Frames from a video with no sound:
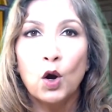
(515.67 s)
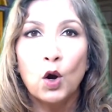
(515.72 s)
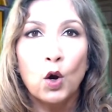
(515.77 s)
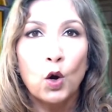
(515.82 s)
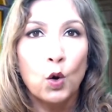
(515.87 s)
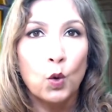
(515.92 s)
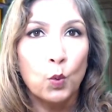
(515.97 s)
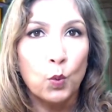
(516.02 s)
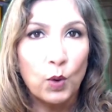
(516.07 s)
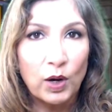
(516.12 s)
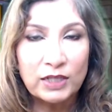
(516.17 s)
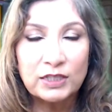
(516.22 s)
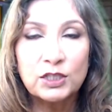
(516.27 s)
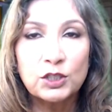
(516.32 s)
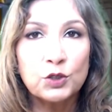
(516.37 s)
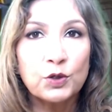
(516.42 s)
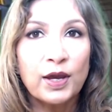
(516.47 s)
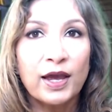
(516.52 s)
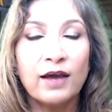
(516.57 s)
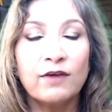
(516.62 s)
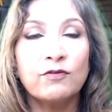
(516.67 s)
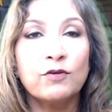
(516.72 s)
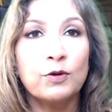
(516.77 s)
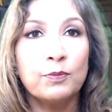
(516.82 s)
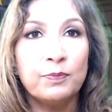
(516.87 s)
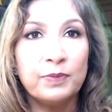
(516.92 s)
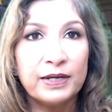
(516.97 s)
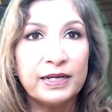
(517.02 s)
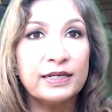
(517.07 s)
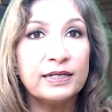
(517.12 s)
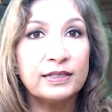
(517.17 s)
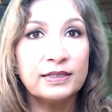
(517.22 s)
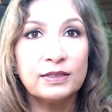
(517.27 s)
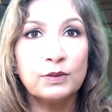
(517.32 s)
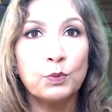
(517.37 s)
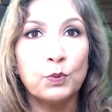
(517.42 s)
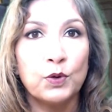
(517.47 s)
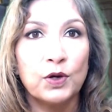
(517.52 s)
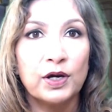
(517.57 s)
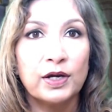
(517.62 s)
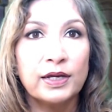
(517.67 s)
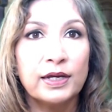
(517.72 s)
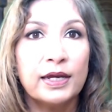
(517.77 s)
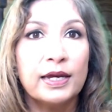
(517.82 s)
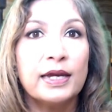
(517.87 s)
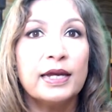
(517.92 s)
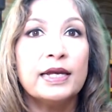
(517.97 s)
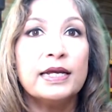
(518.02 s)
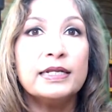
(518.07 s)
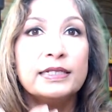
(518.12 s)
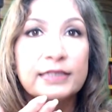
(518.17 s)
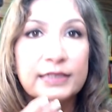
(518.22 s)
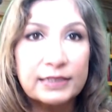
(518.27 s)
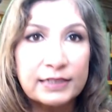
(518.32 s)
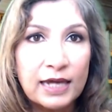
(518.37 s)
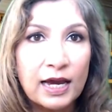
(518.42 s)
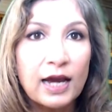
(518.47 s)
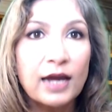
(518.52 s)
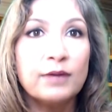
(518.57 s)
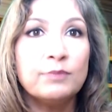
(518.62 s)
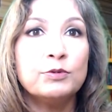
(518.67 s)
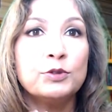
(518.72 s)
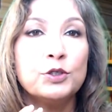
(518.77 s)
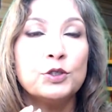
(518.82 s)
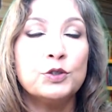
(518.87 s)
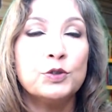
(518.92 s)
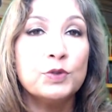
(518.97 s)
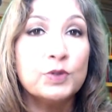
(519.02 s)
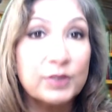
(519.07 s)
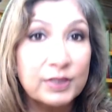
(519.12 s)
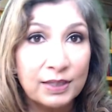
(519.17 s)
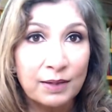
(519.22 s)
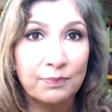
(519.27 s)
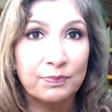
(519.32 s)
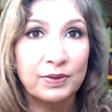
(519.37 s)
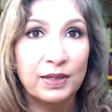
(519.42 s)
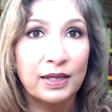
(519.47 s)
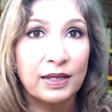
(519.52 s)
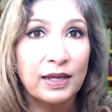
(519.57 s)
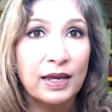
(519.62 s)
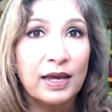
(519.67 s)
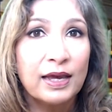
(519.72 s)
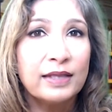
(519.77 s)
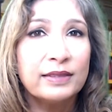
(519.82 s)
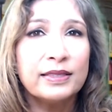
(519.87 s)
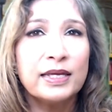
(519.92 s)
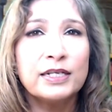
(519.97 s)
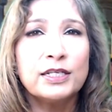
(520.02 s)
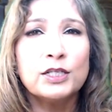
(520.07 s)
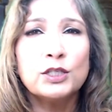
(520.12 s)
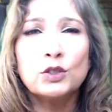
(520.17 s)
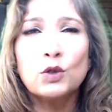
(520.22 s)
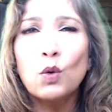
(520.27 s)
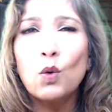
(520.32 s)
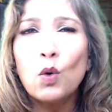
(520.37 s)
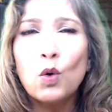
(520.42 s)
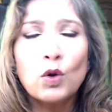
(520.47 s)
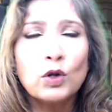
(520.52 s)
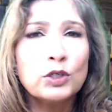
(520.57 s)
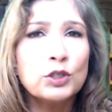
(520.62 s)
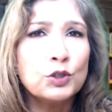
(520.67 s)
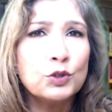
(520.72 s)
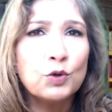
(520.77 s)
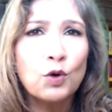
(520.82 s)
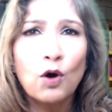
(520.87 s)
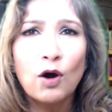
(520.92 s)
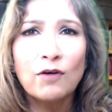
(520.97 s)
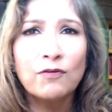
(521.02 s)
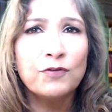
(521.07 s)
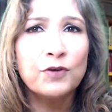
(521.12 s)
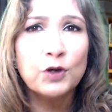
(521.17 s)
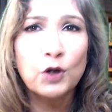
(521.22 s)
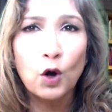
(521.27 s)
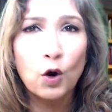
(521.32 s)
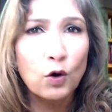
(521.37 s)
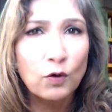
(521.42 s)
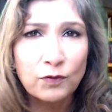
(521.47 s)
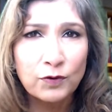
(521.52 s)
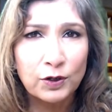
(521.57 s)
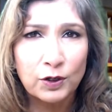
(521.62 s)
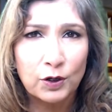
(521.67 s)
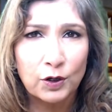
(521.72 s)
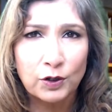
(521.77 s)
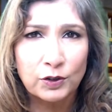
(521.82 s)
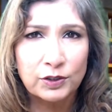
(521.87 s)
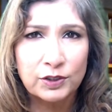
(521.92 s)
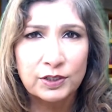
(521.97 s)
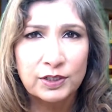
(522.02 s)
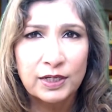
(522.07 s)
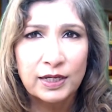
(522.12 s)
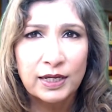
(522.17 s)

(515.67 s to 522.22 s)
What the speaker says: Once you have completed the work, it's time to do something that is all too often overlooked.